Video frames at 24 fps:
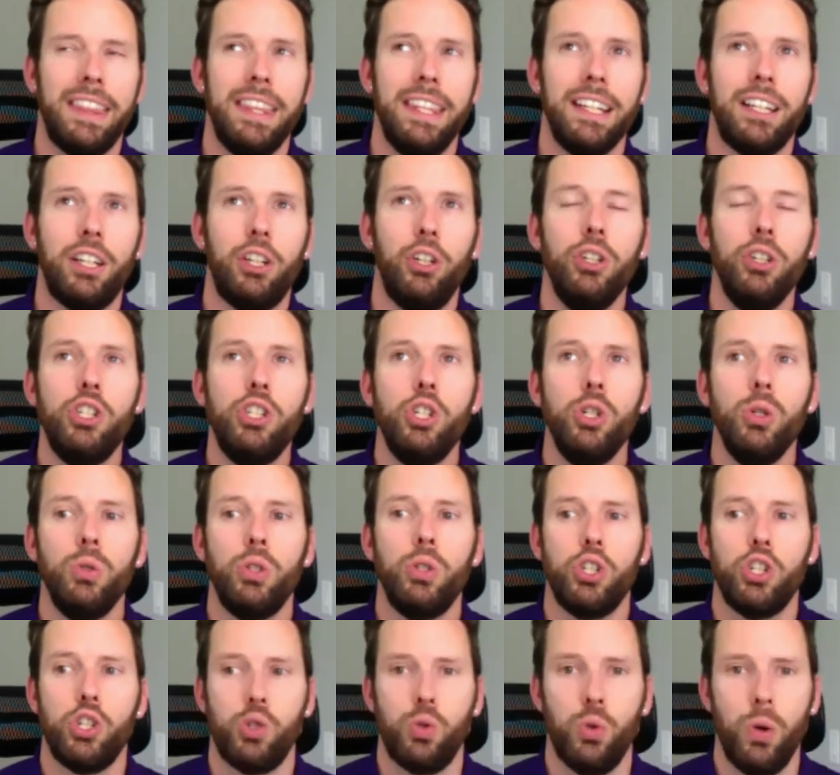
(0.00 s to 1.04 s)
Could you
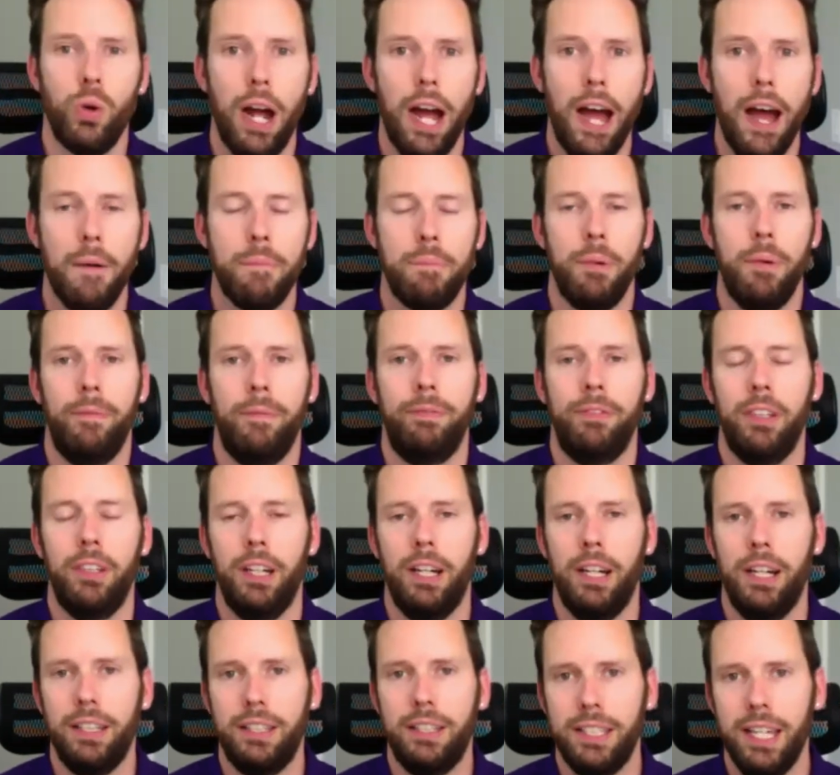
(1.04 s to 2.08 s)
strap
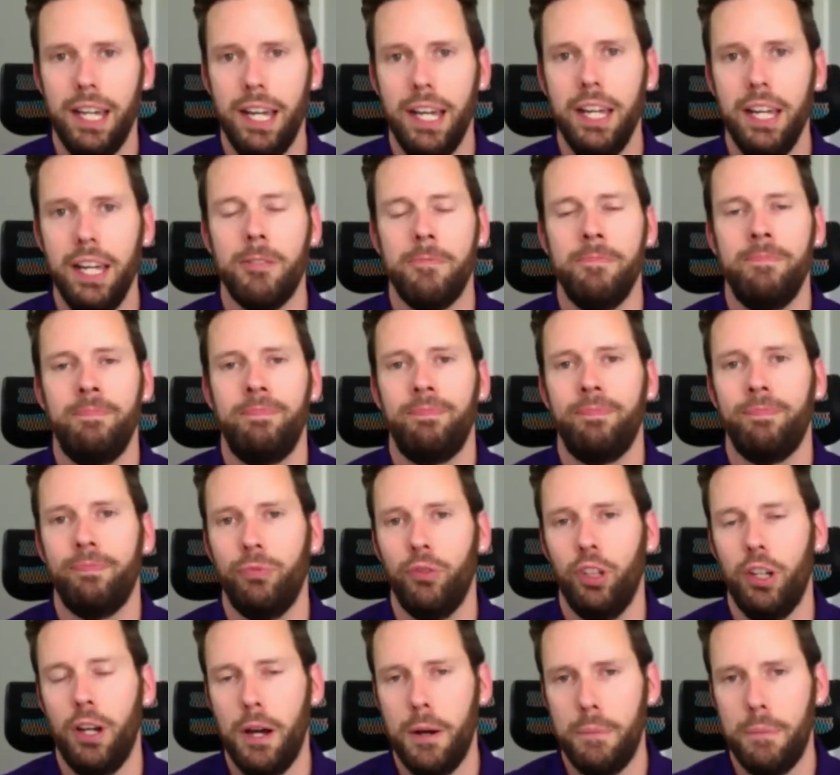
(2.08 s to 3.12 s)
a tank,
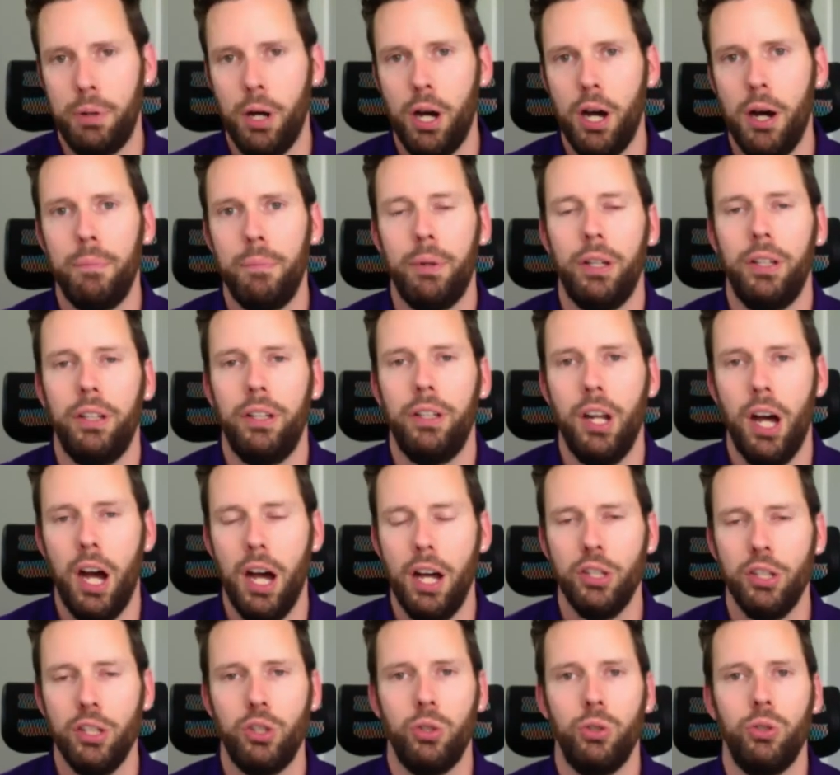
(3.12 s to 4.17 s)
a pump,
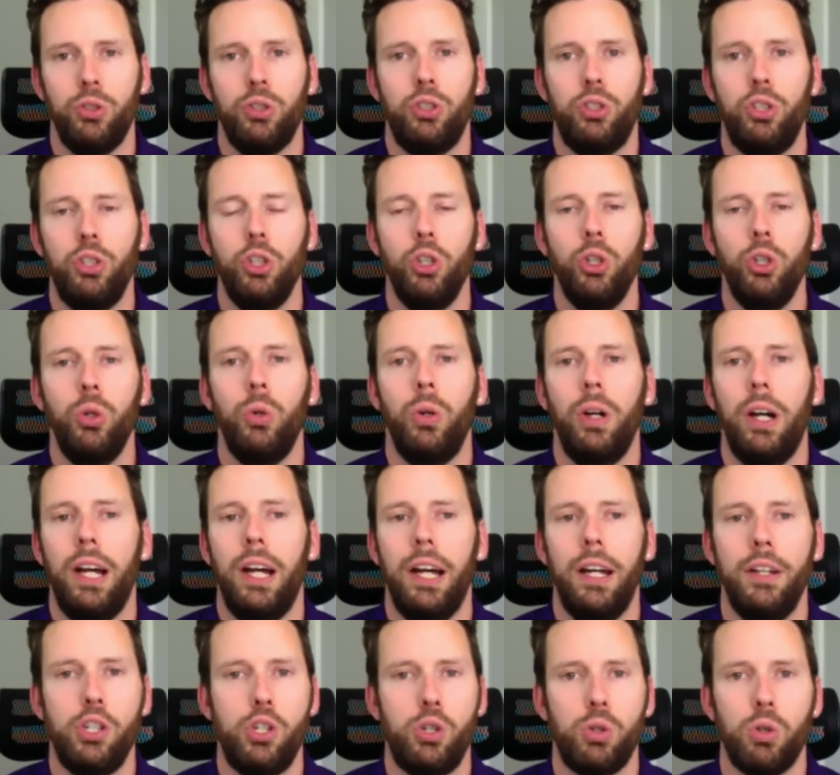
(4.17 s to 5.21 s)
nozzles to
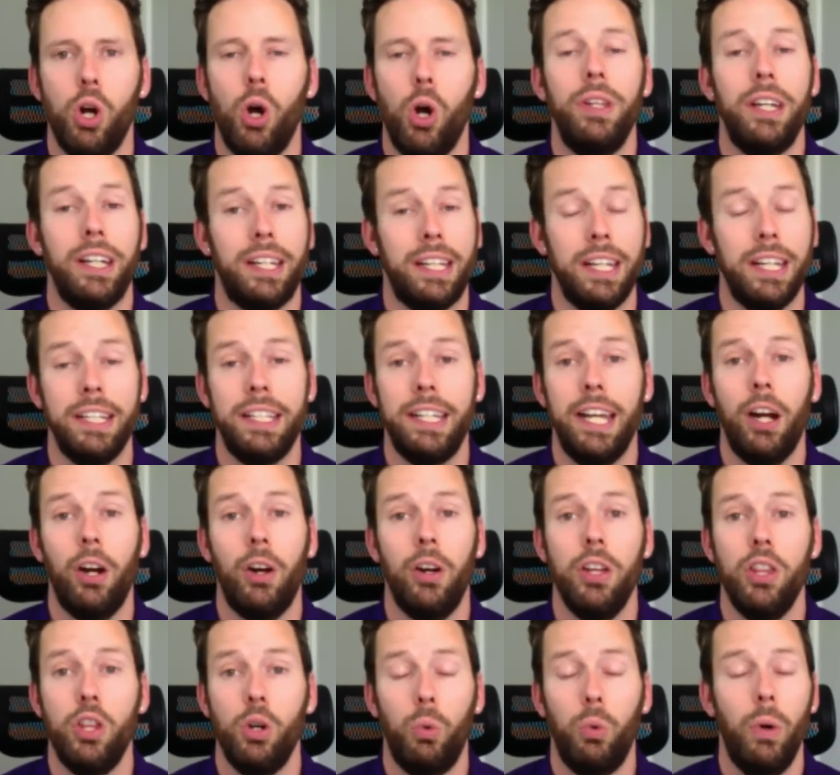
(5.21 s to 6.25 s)
a drone that can
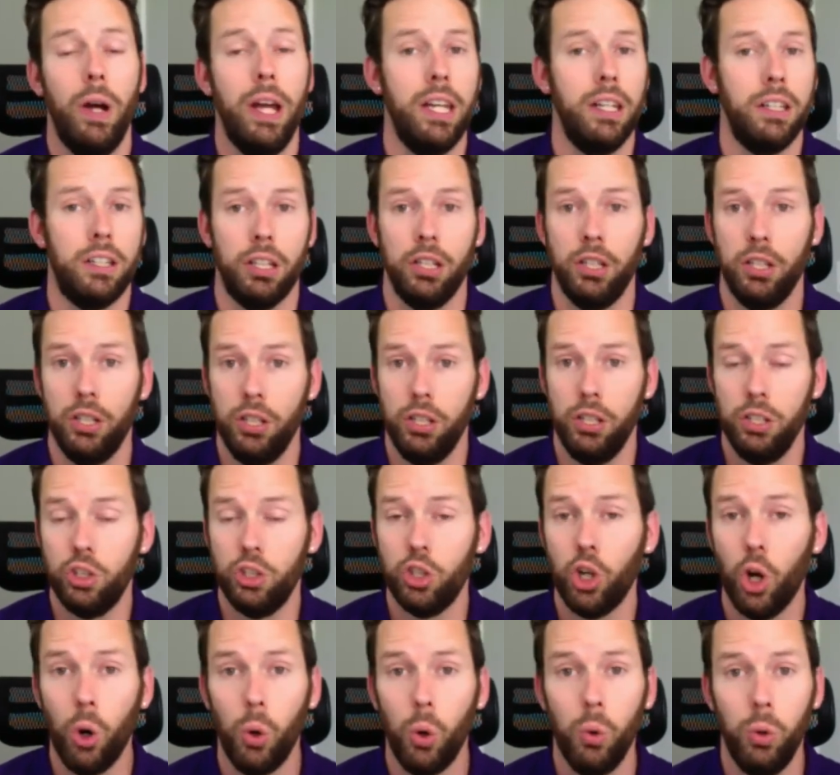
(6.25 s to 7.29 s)
carry the weight?
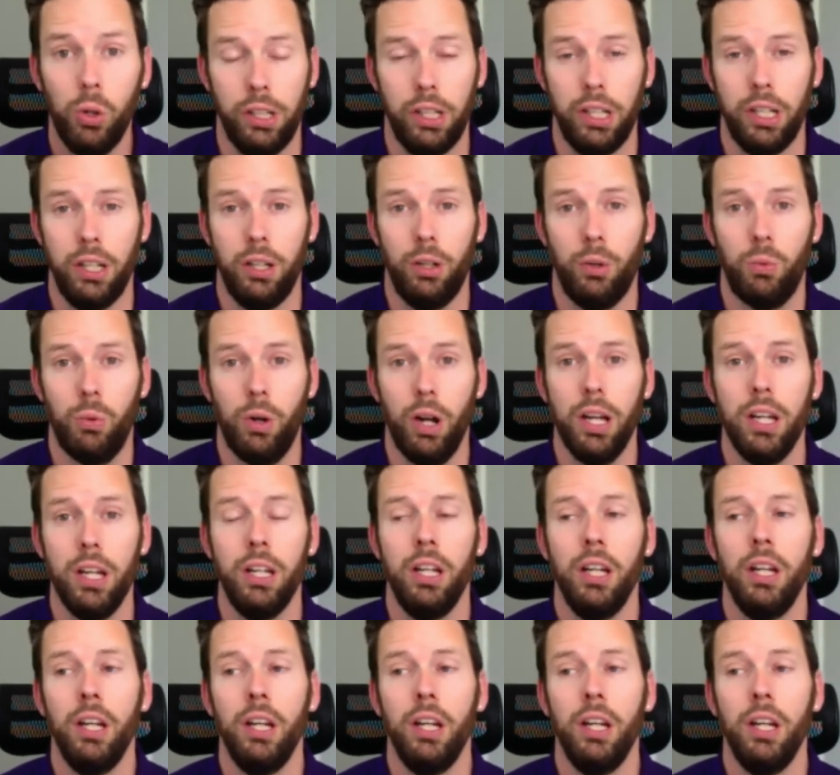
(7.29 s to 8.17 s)
Totally, right?